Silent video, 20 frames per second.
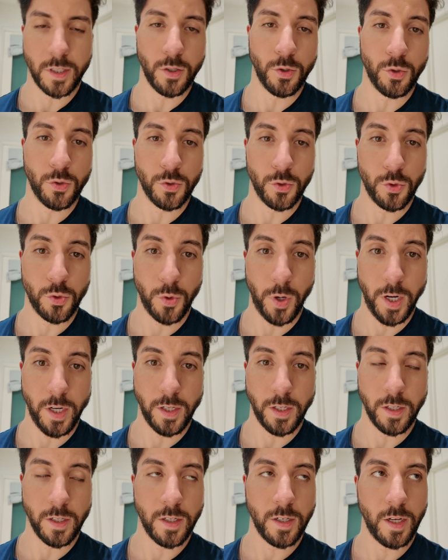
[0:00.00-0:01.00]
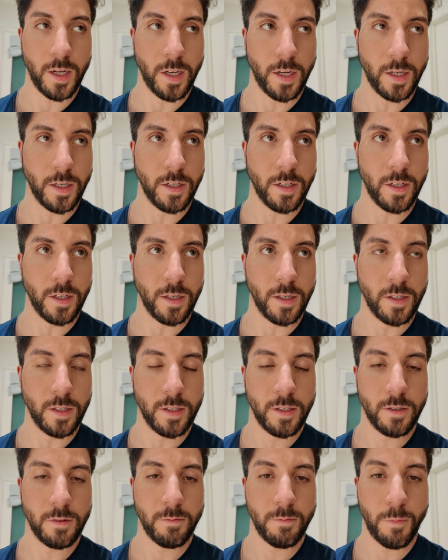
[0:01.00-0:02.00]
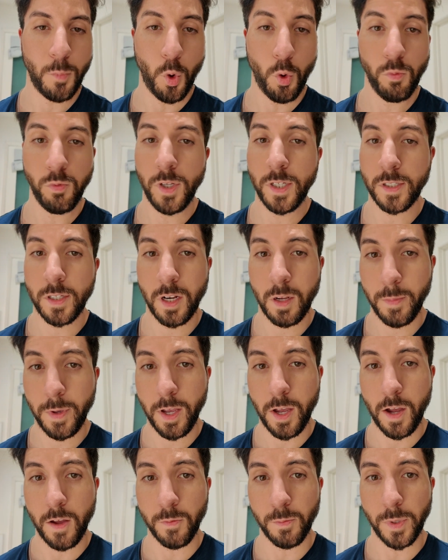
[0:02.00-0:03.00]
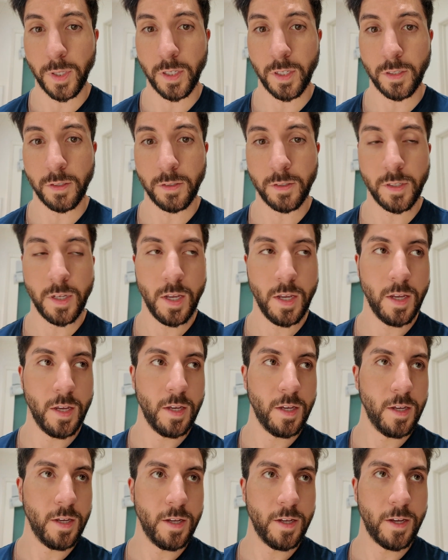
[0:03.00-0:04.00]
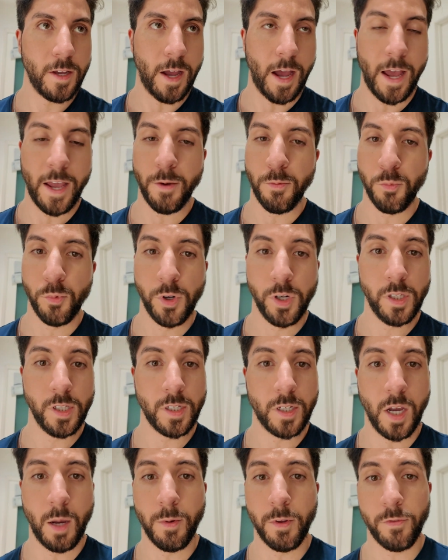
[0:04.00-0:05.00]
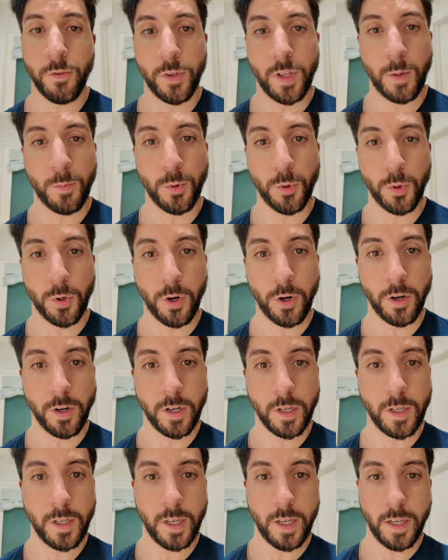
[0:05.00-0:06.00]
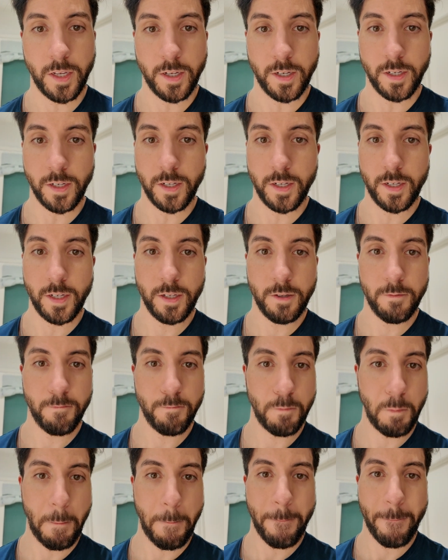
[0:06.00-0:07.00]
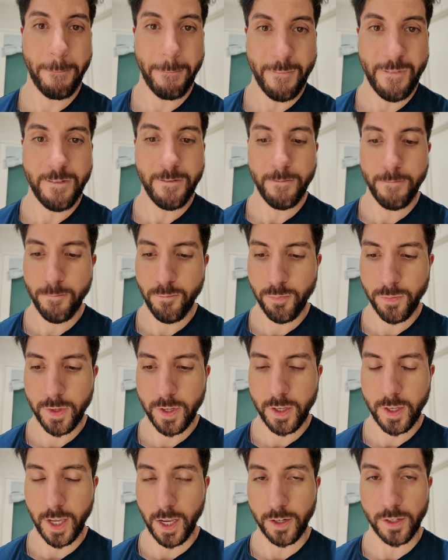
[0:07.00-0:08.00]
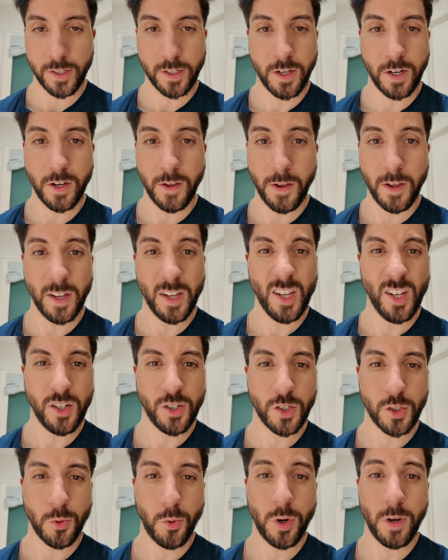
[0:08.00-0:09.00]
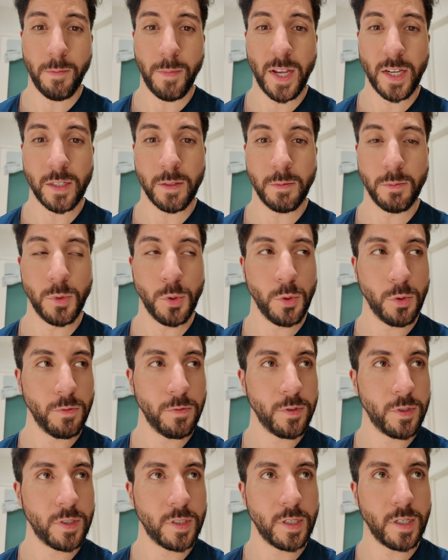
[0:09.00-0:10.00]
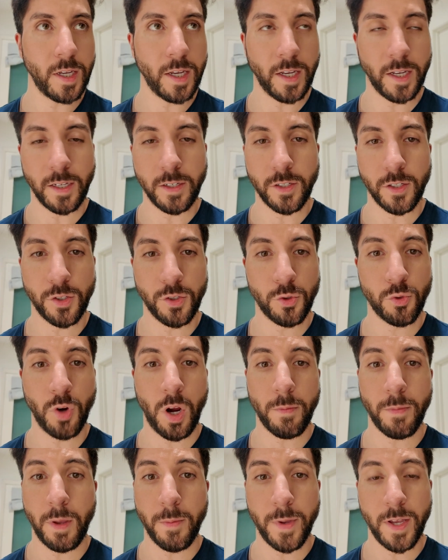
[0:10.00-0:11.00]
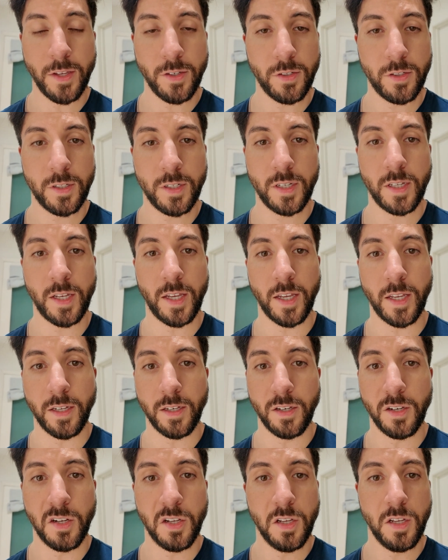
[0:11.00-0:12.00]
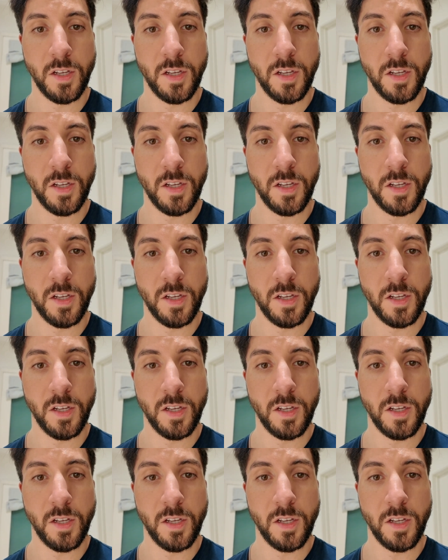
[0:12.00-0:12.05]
years of training. And hopefully it's gonna pay off because I am really coming for that pro card. And yeah, just going to make some moves and just try my best and